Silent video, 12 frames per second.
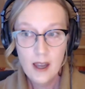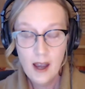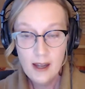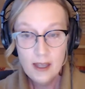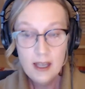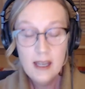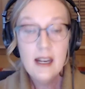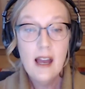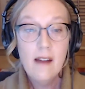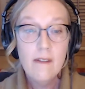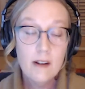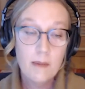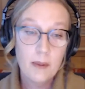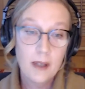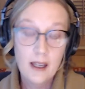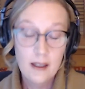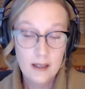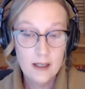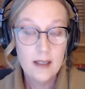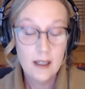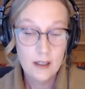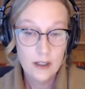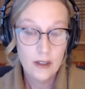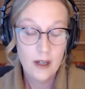I think inevitably the
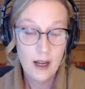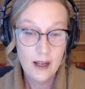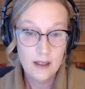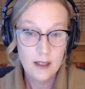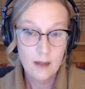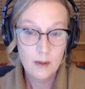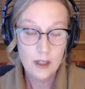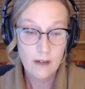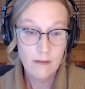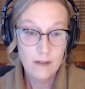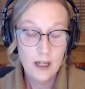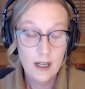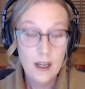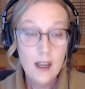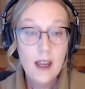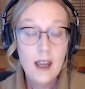center ends up shifting,